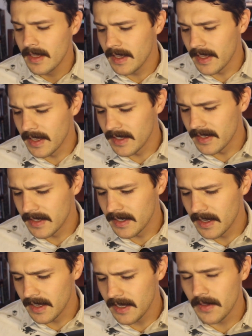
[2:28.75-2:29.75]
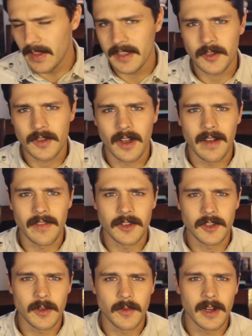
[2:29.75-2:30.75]
And that's
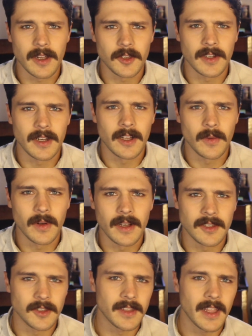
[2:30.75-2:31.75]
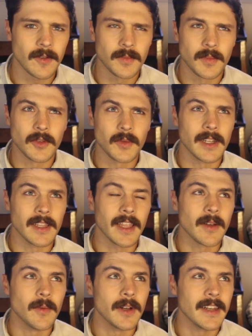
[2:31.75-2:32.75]
obviously where SNL was, and that was between
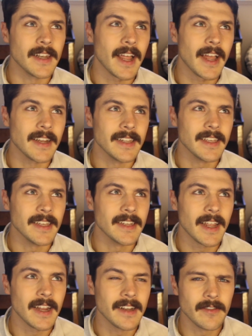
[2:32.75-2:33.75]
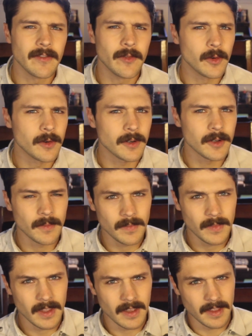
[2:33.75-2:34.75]
90 and 94,
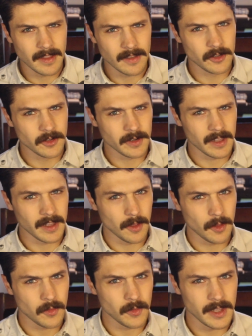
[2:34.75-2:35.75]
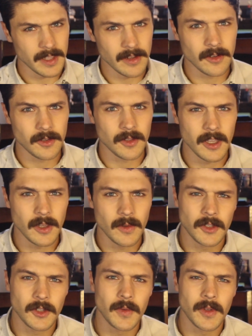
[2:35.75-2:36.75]
I think, during the 3 years that he
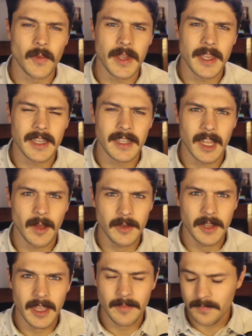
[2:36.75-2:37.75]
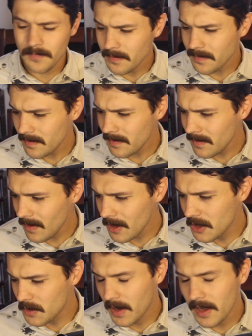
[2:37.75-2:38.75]
was doing Weekend Update,
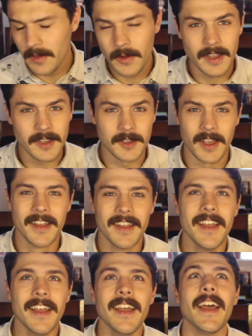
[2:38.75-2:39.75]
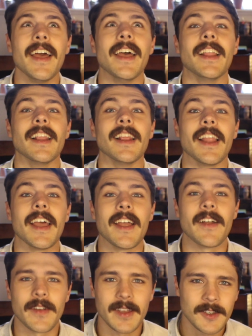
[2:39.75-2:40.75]
which, by the way, is
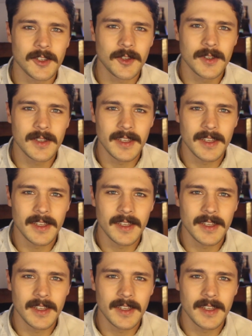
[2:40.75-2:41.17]
hilarious.